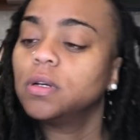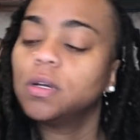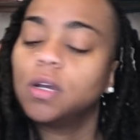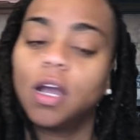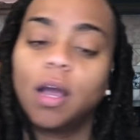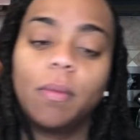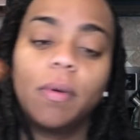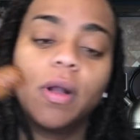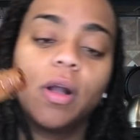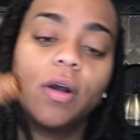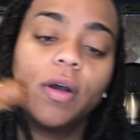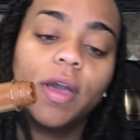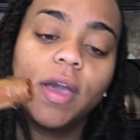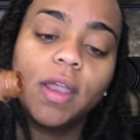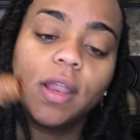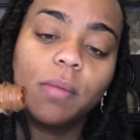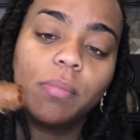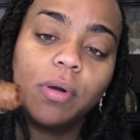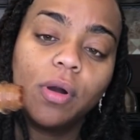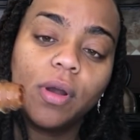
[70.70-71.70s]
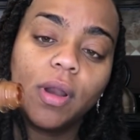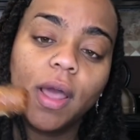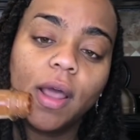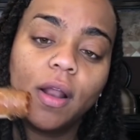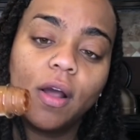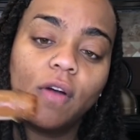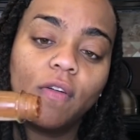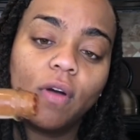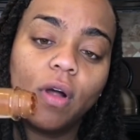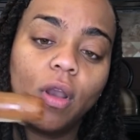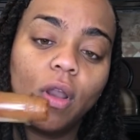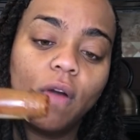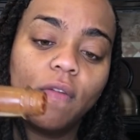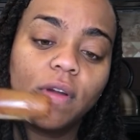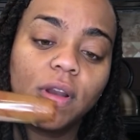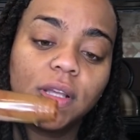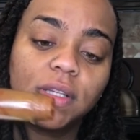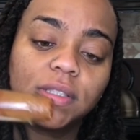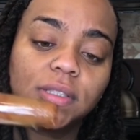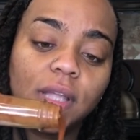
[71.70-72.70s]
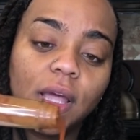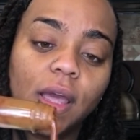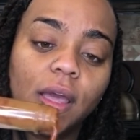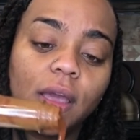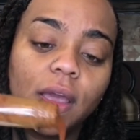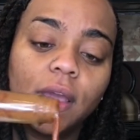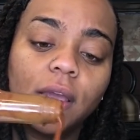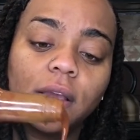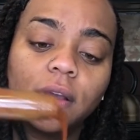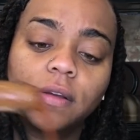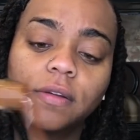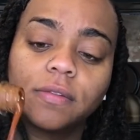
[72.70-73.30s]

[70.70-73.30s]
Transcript: I'm gonna go ahead and pour that all over this thing.